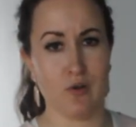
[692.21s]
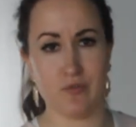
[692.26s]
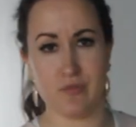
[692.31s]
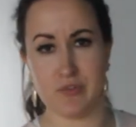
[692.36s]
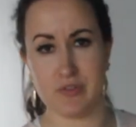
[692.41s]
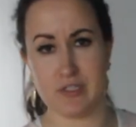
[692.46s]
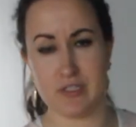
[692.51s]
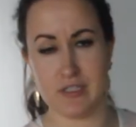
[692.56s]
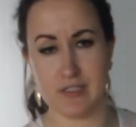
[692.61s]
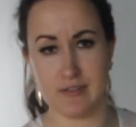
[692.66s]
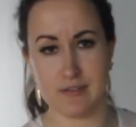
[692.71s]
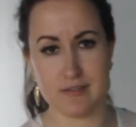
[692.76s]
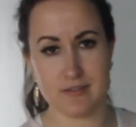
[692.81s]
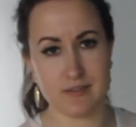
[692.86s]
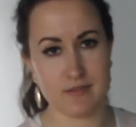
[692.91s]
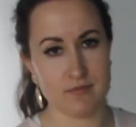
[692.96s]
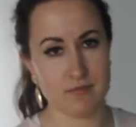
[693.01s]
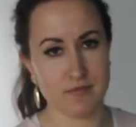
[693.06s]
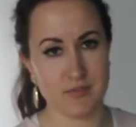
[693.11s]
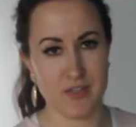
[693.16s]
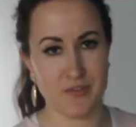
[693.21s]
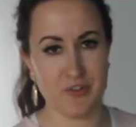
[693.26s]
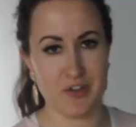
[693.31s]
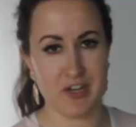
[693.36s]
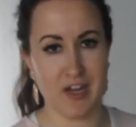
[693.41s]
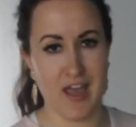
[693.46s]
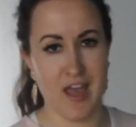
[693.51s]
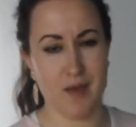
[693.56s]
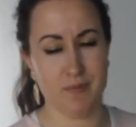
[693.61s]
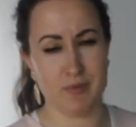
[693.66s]
over the knee. Never
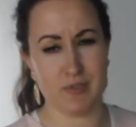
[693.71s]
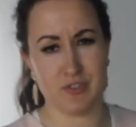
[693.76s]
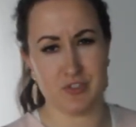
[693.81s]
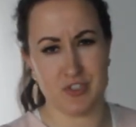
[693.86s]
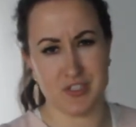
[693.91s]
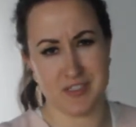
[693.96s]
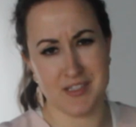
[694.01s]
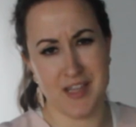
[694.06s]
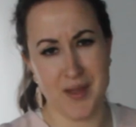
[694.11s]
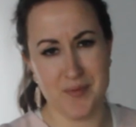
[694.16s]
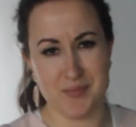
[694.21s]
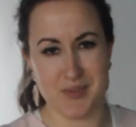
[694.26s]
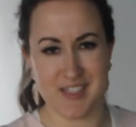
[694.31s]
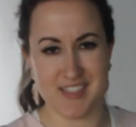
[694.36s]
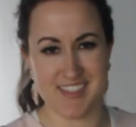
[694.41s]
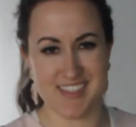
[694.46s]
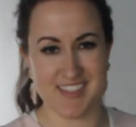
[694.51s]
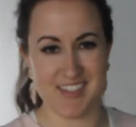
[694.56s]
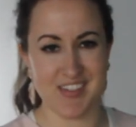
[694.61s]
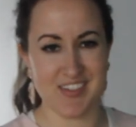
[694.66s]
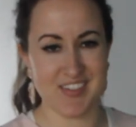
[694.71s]
gonna happen, it's just not me, you